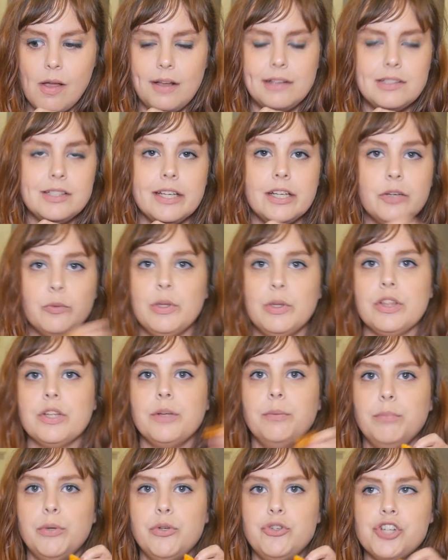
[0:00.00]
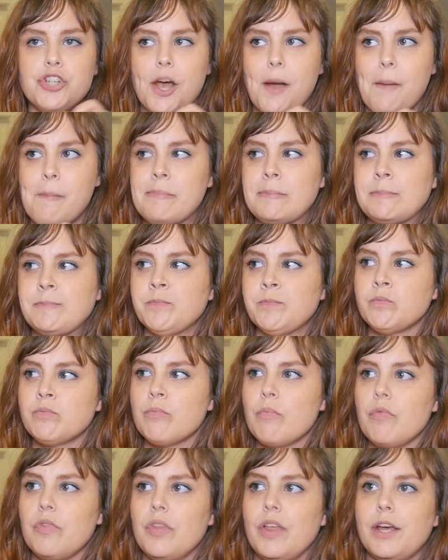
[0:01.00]
It's like with kombucha.
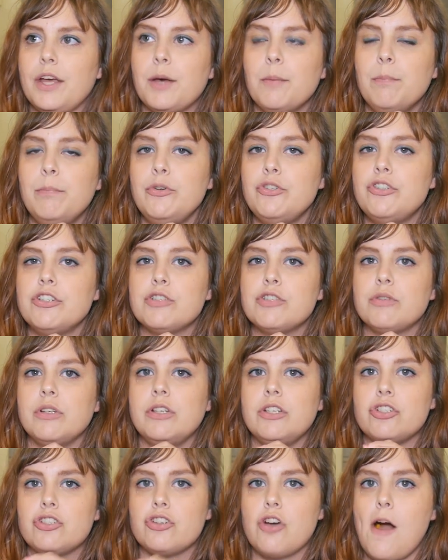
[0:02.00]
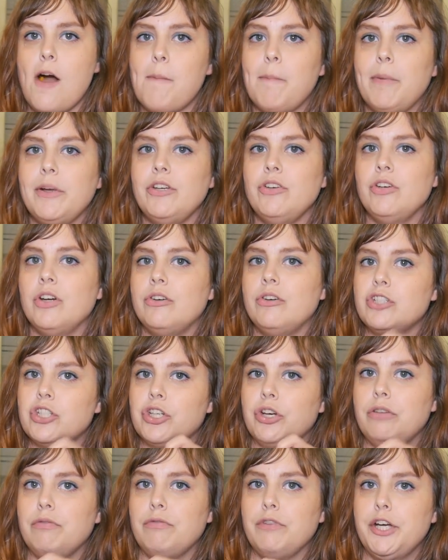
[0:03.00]
Like kombucha is really strong, but you know
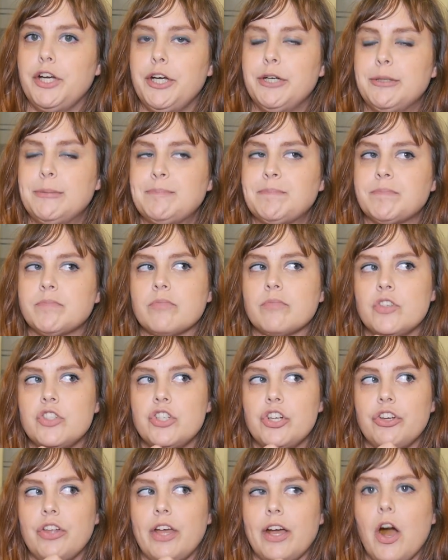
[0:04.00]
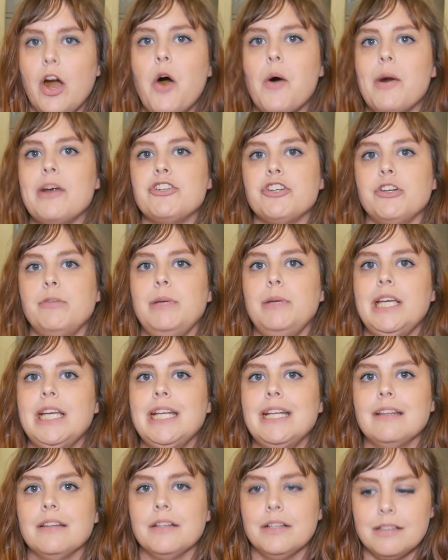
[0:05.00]
it's good for you. So you're like, oh, I should be
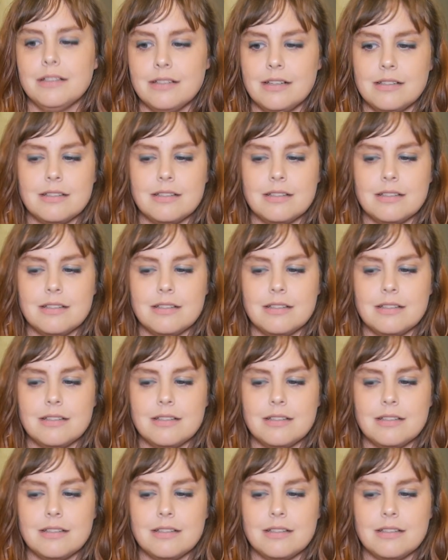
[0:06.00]
eating this.